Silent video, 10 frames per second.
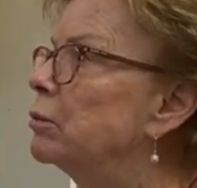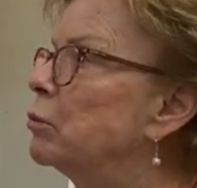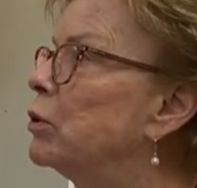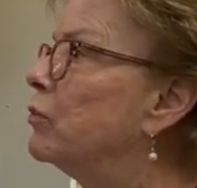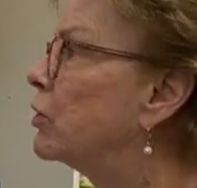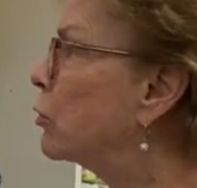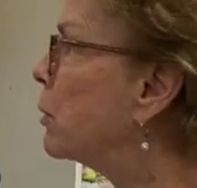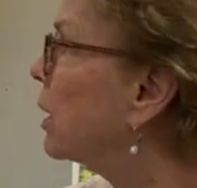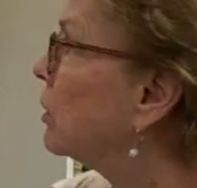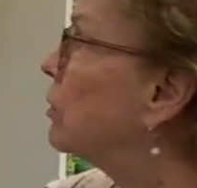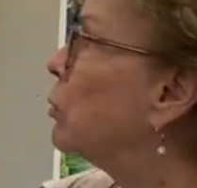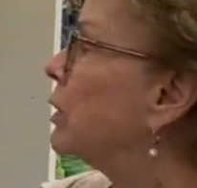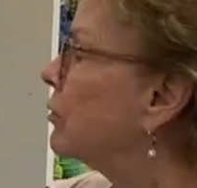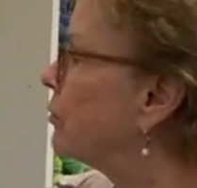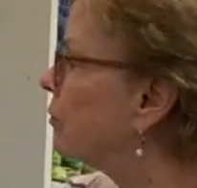We've expanded. We
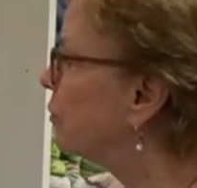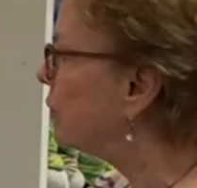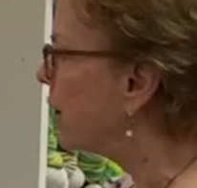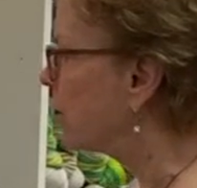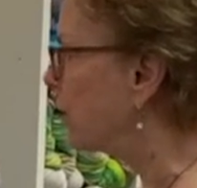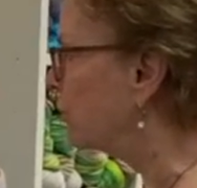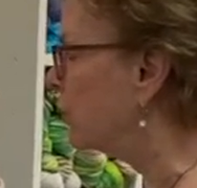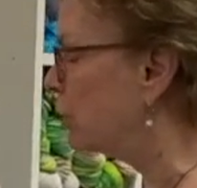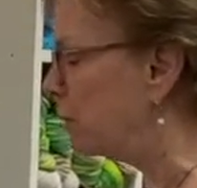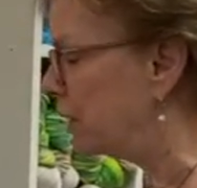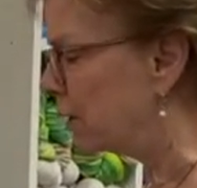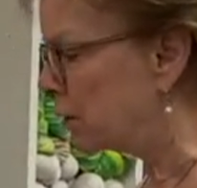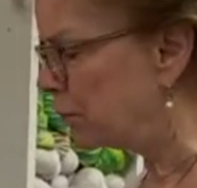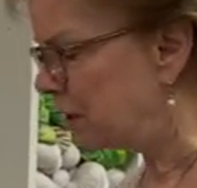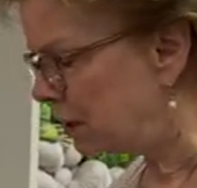now have La Bien
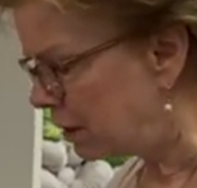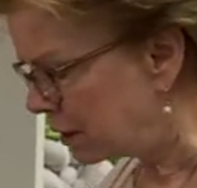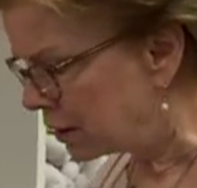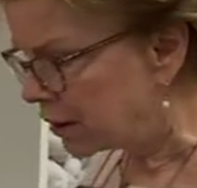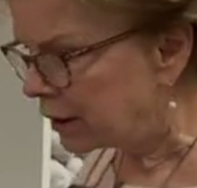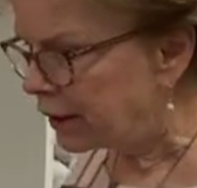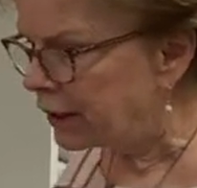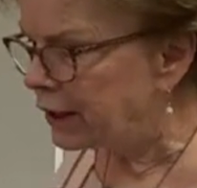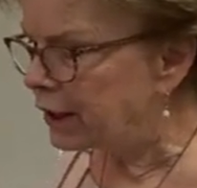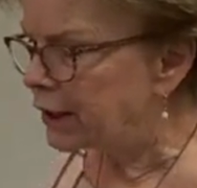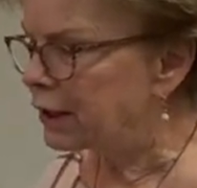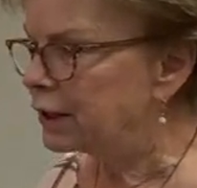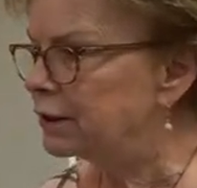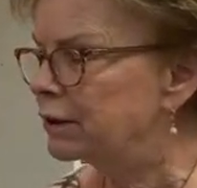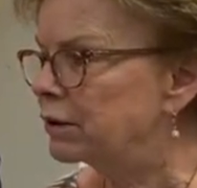Amie,
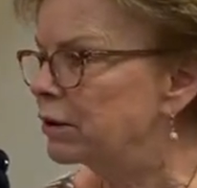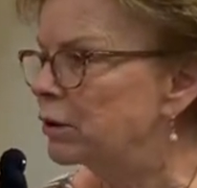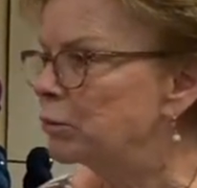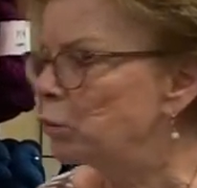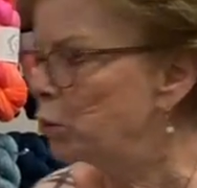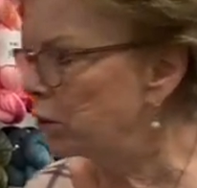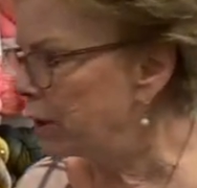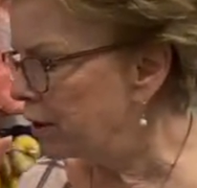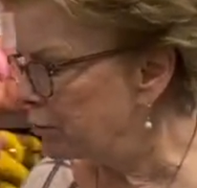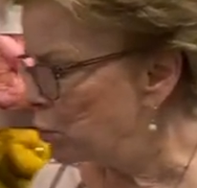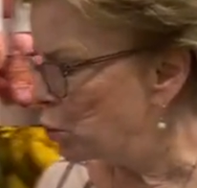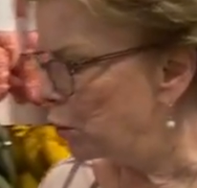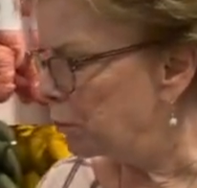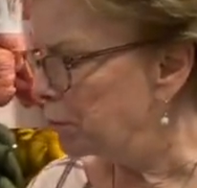and we'll have more